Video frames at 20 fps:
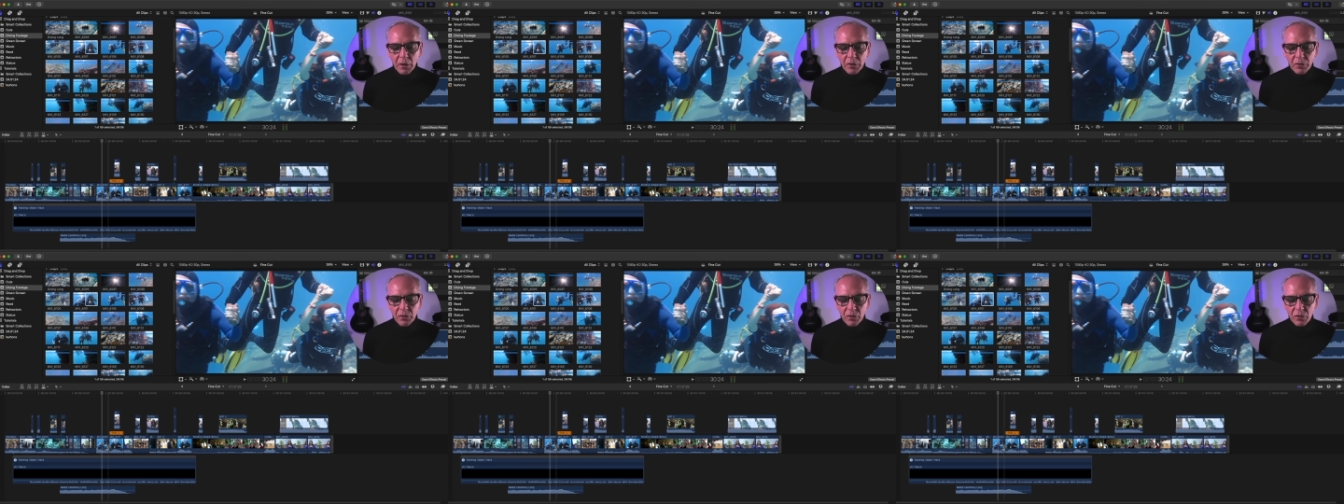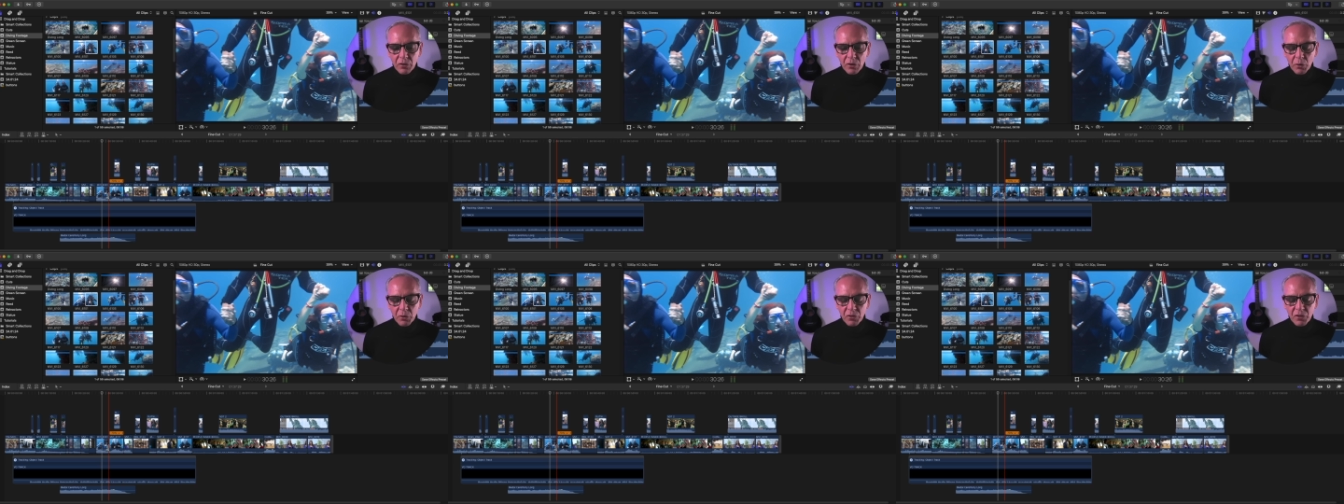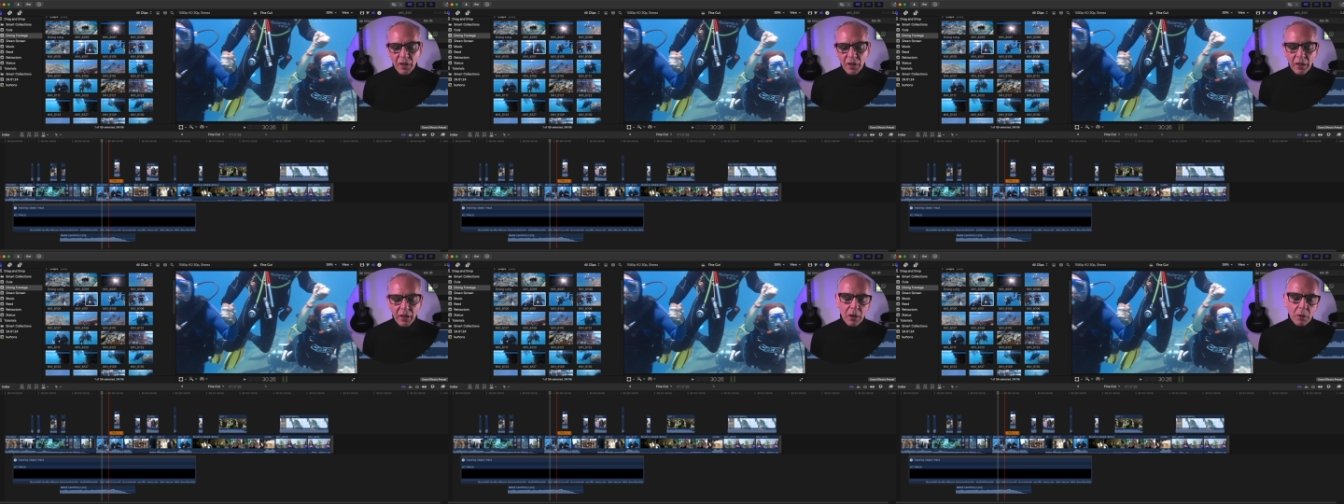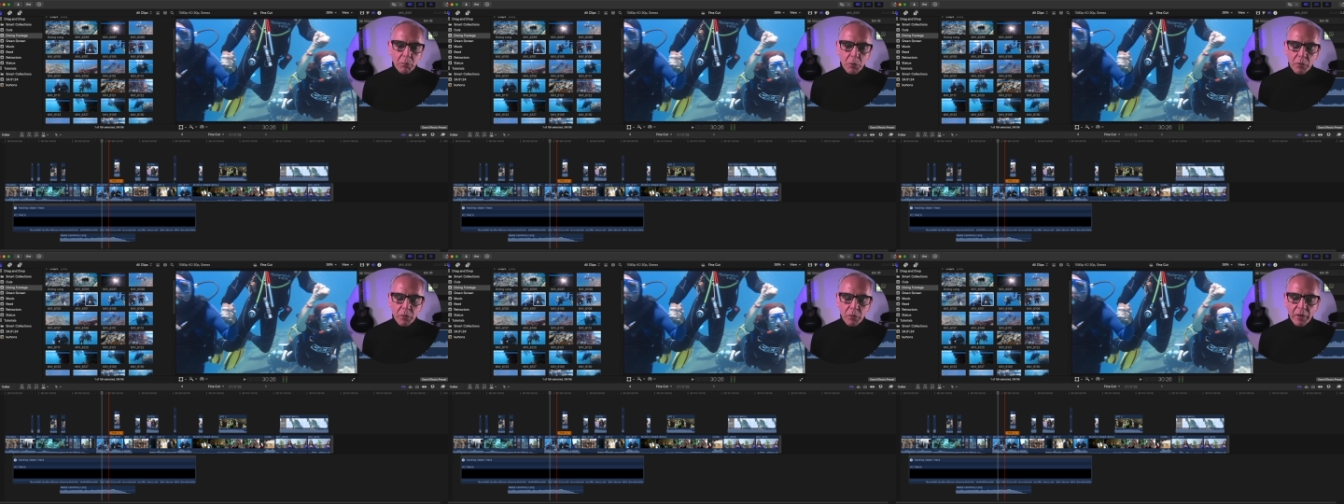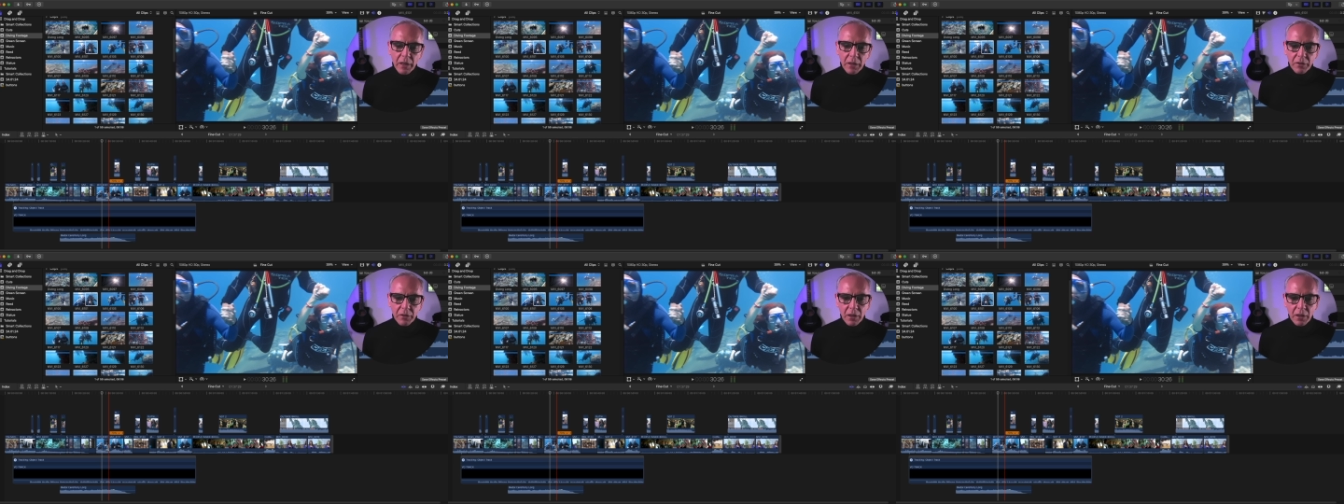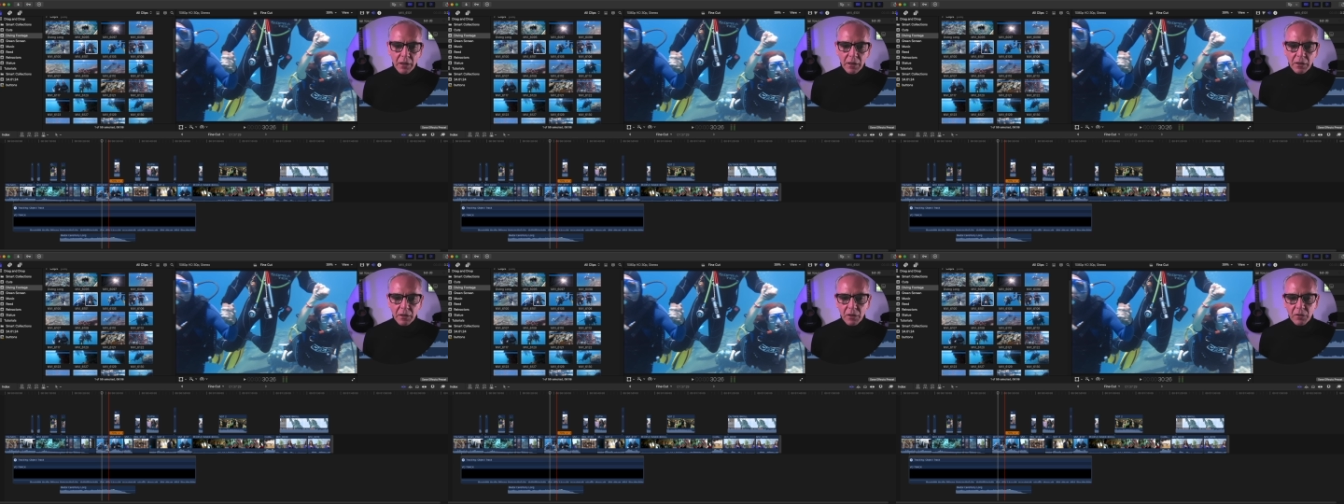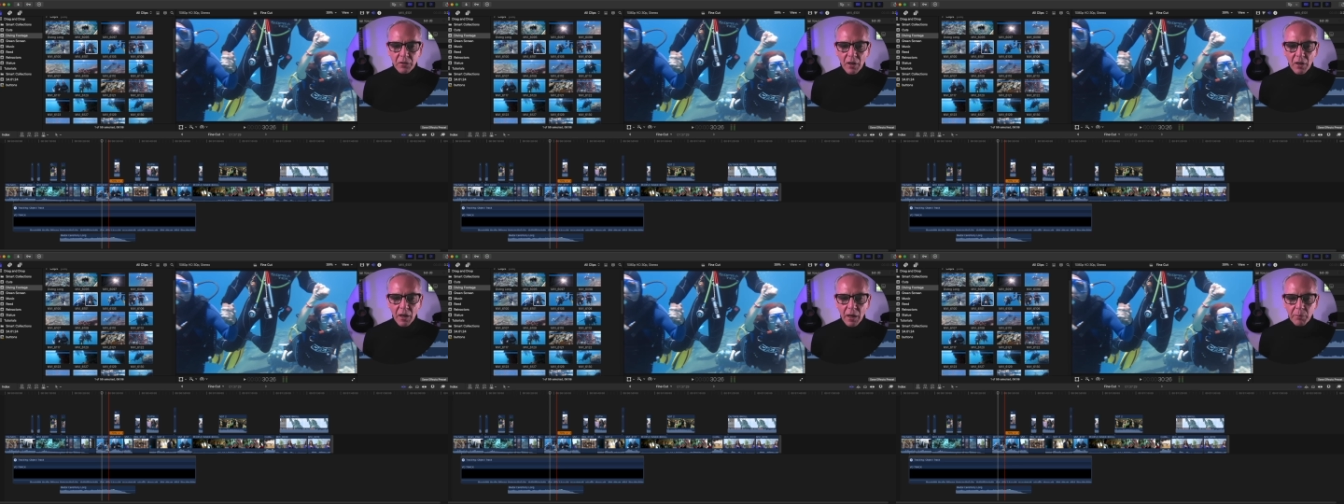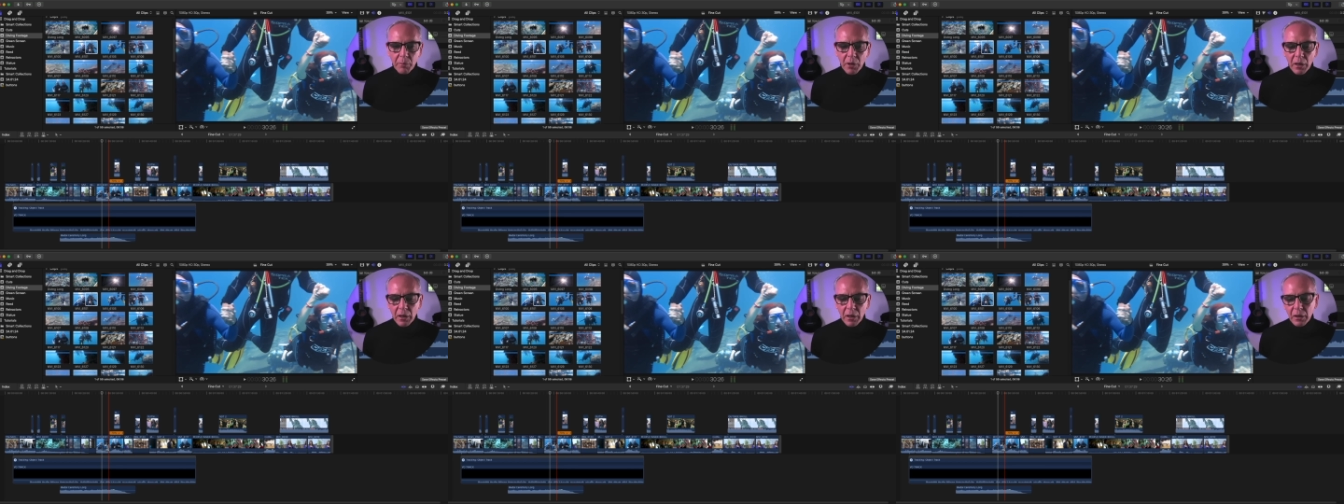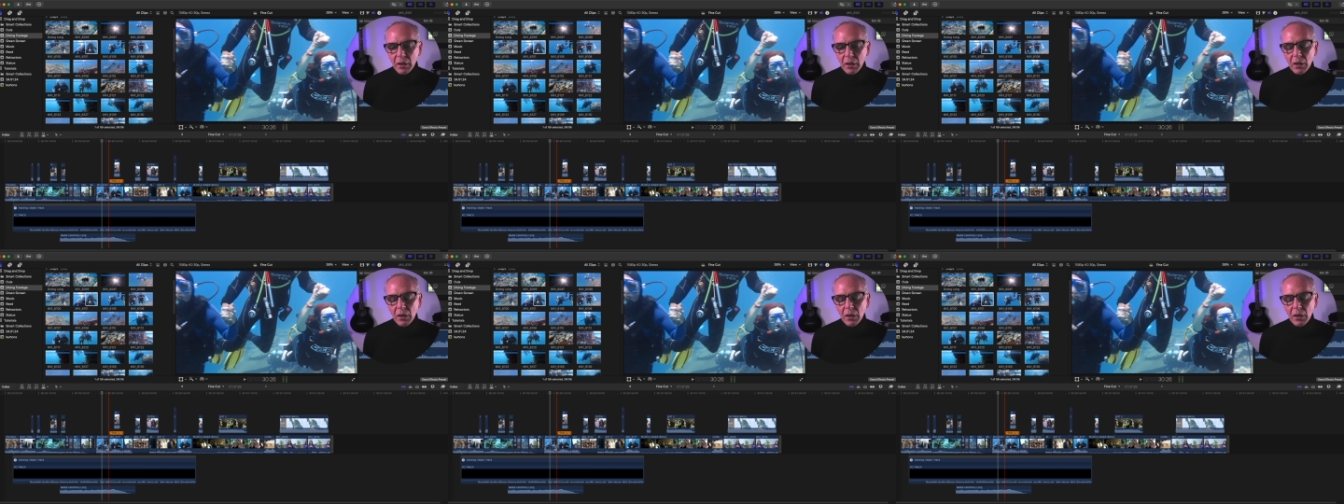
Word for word: So it's not going to move anything in the timeline